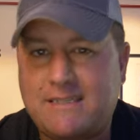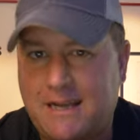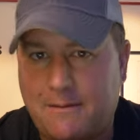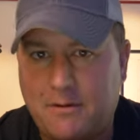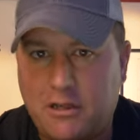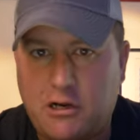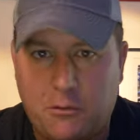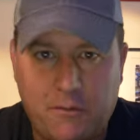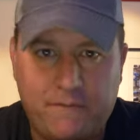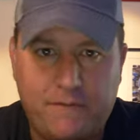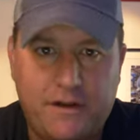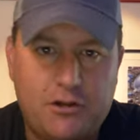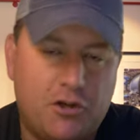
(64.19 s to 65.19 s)
some of the
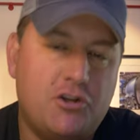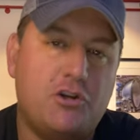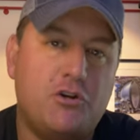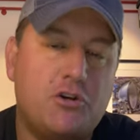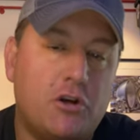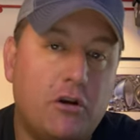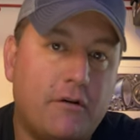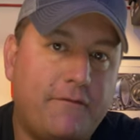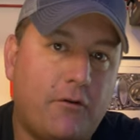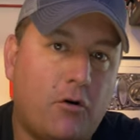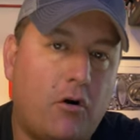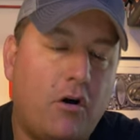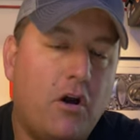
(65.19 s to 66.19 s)
common features you should look
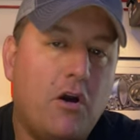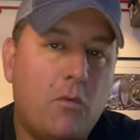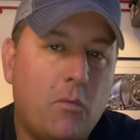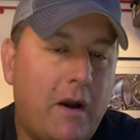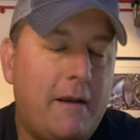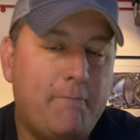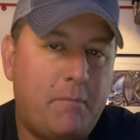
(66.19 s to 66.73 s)
for when